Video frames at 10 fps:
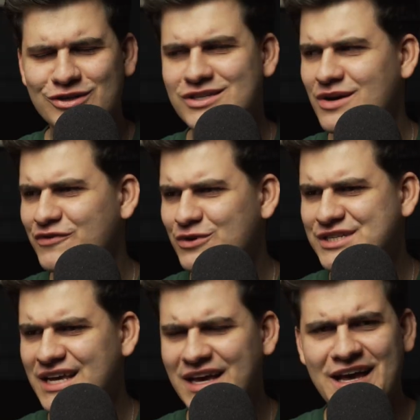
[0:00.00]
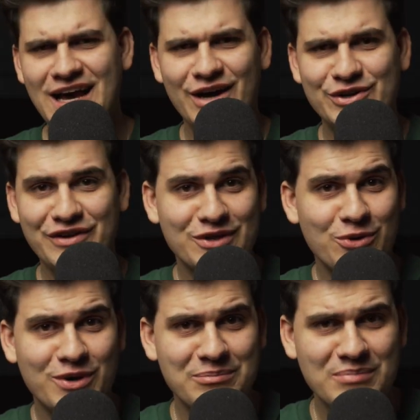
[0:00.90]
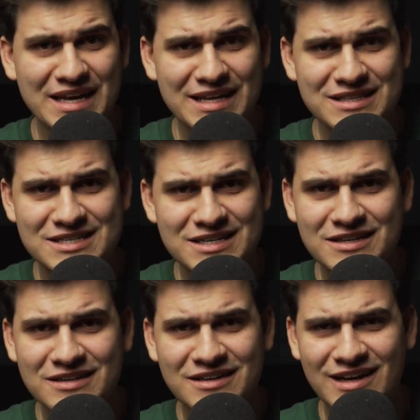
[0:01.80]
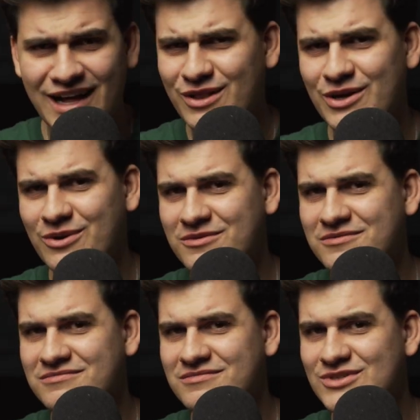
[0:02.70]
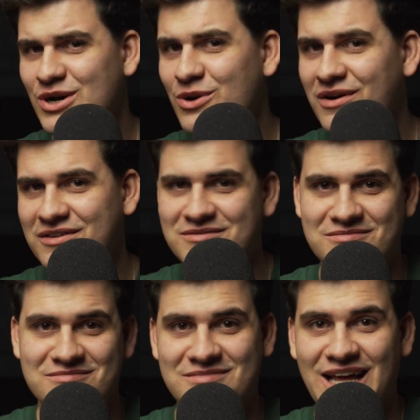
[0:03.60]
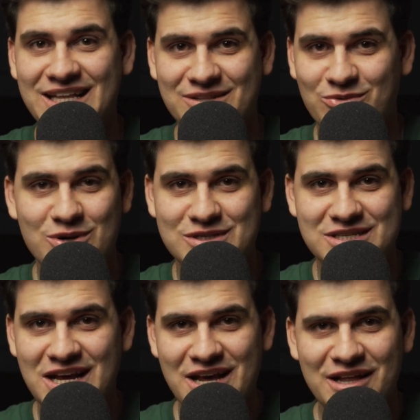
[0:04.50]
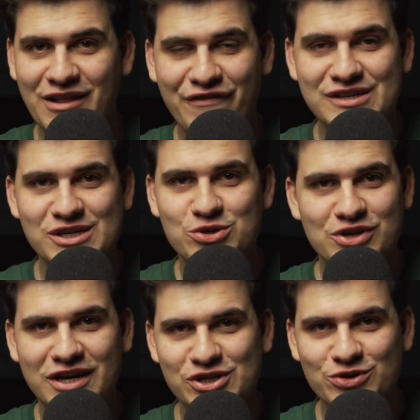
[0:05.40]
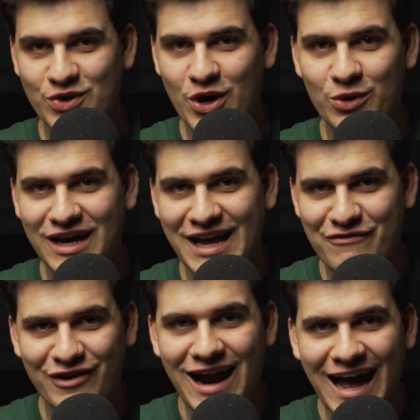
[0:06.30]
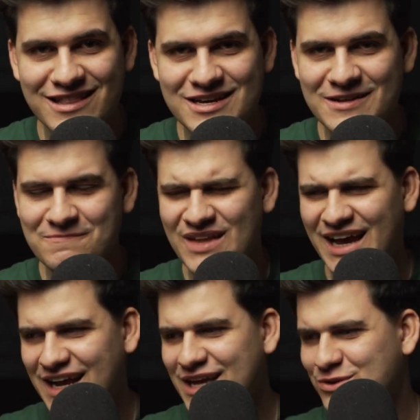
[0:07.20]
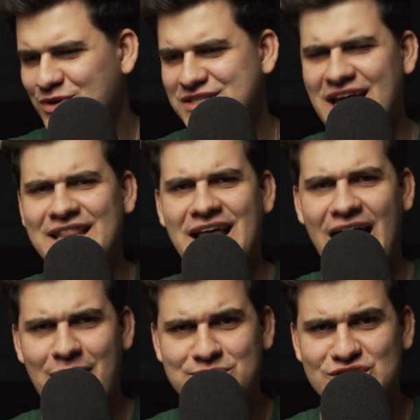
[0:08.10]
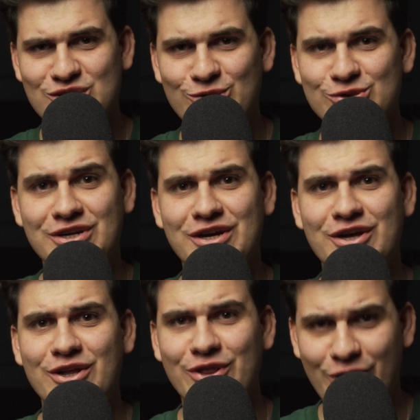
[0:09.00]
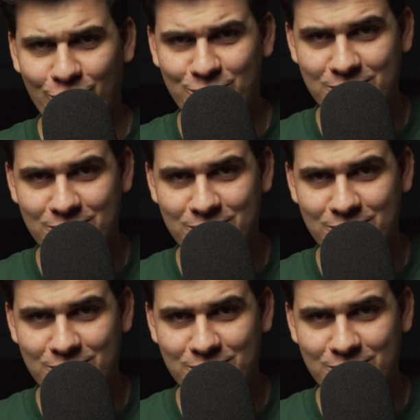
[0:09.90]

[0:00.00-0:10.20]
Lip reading: Looks confusing. I don't even know what it means. Hell no. So that was the first introduction to code I ever had. And it was an absolute no.